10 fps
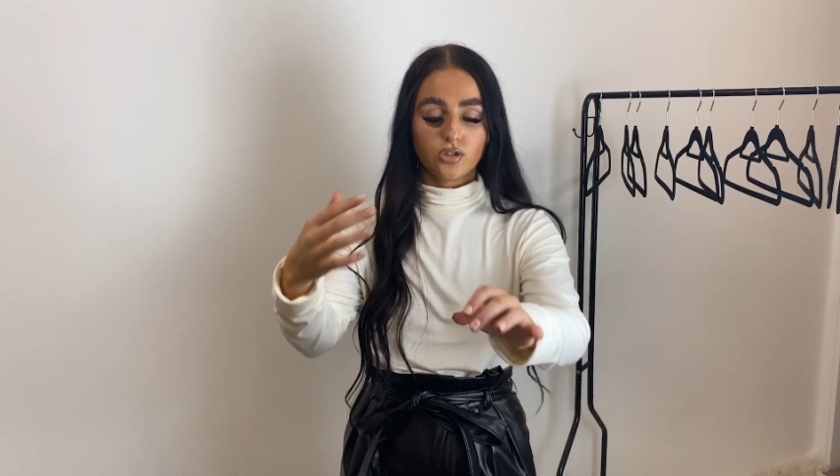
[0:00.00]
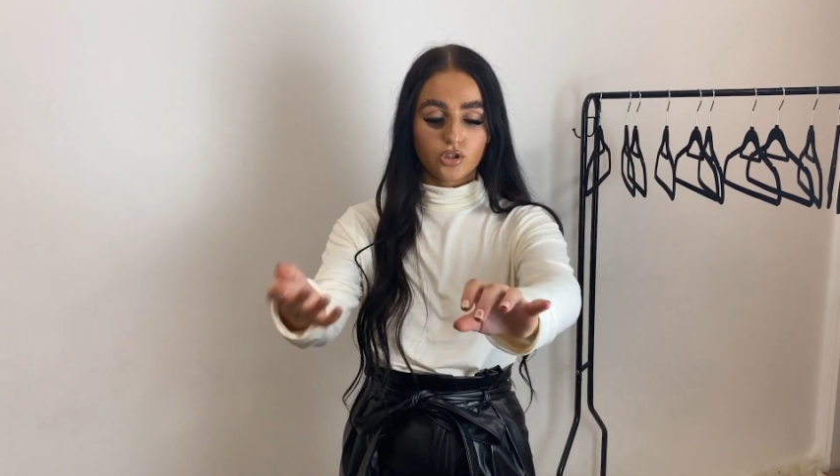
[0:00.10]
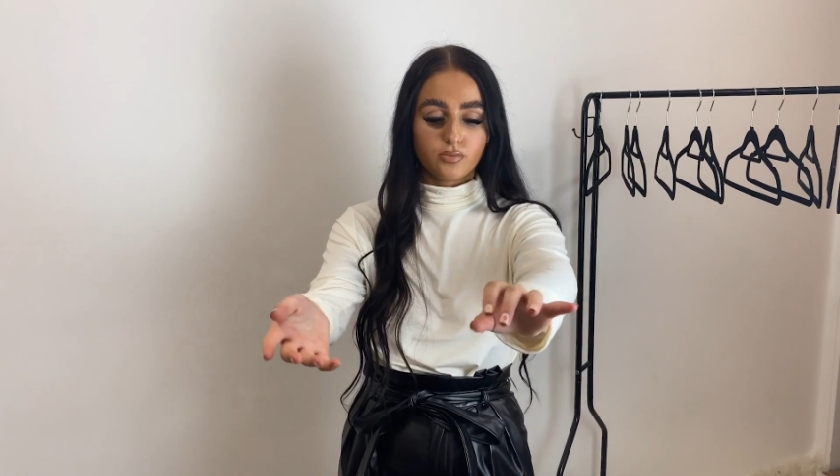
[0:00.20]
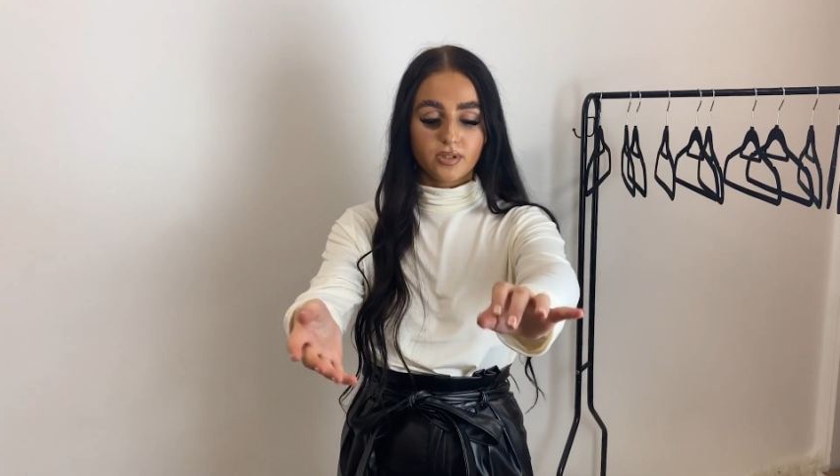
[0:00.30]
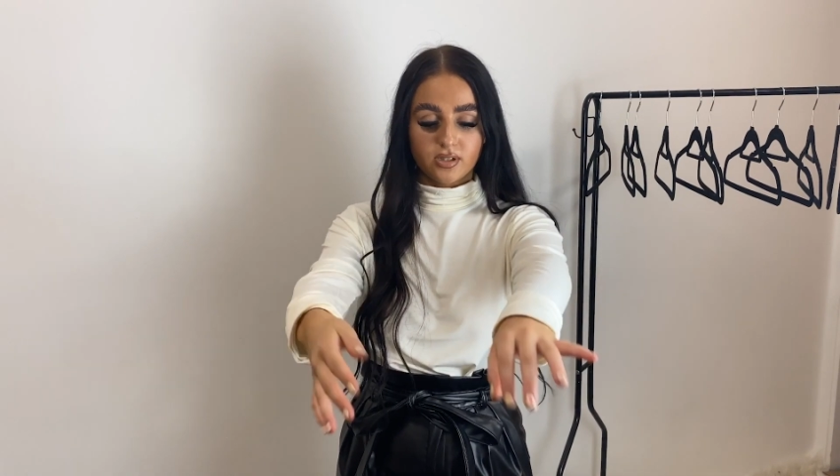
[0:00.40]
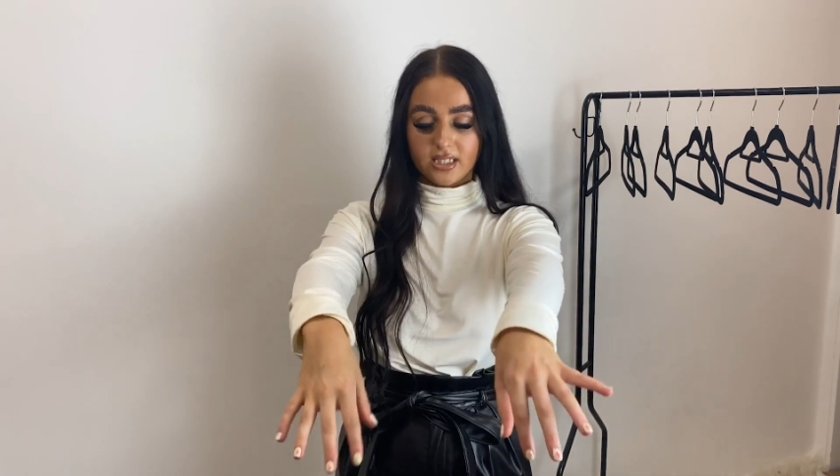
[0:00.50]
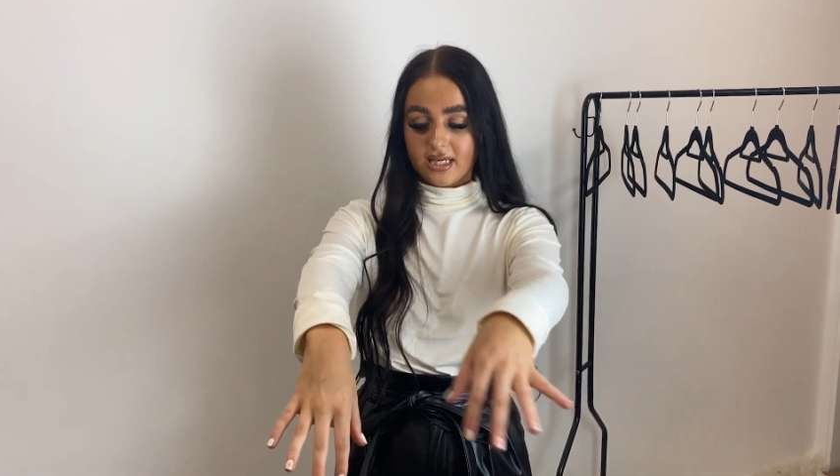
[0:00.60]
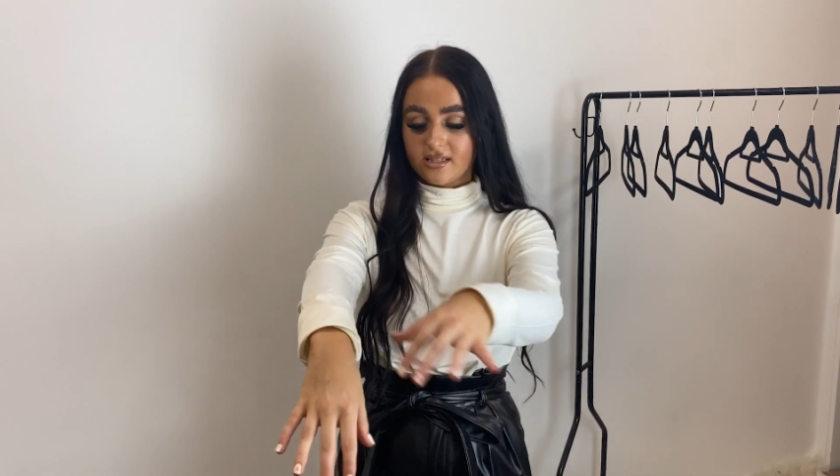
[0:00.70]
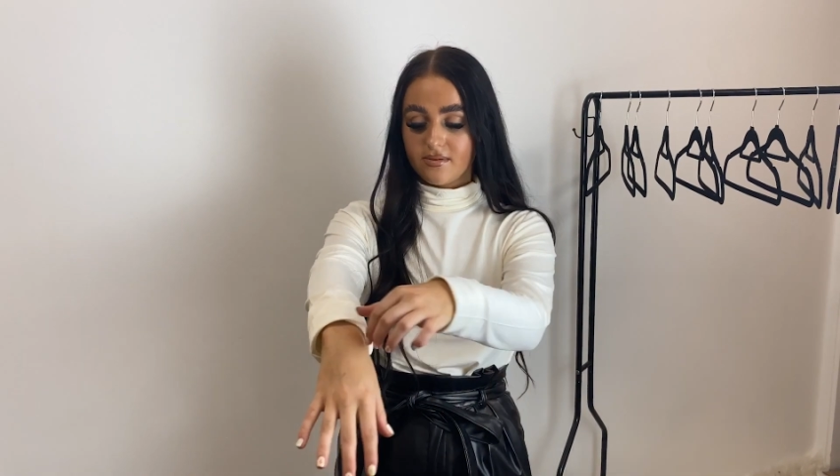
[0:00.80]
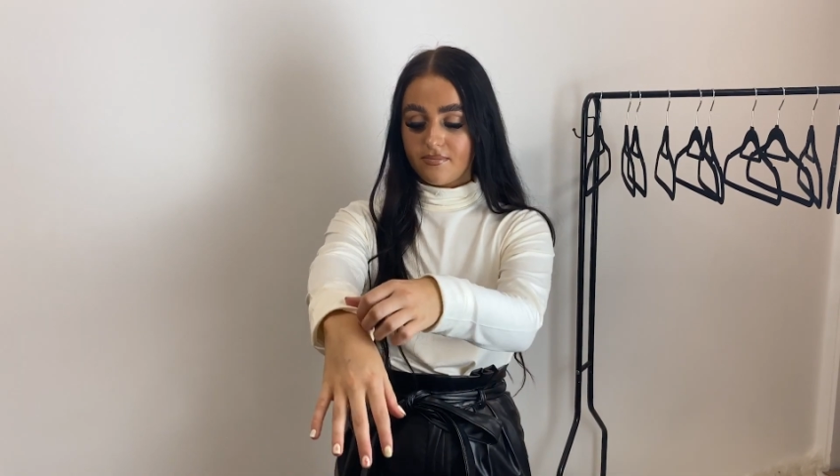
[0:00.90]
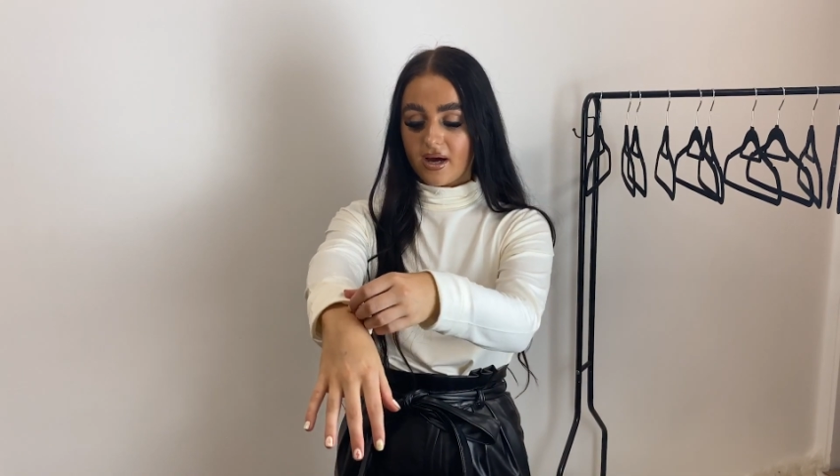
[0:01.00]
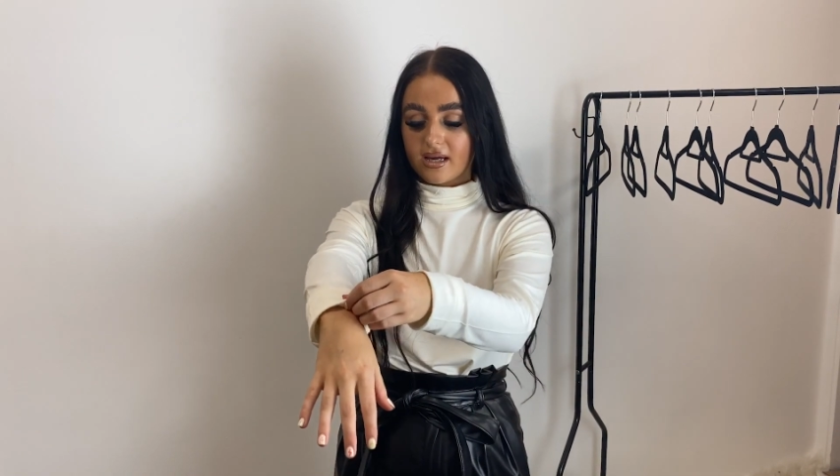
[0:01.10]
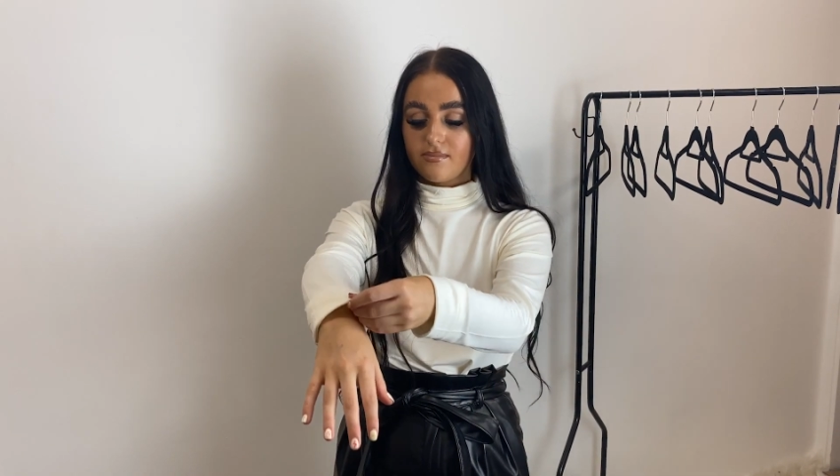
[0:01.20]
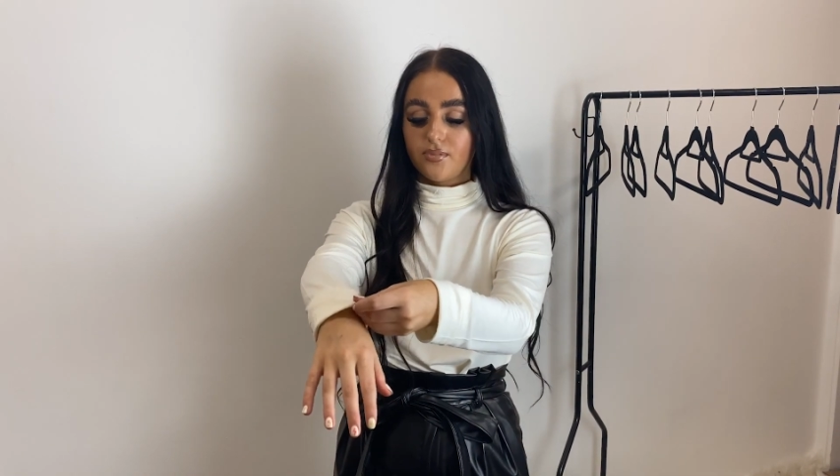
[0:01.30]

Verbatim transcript: just because it is a bit baggy,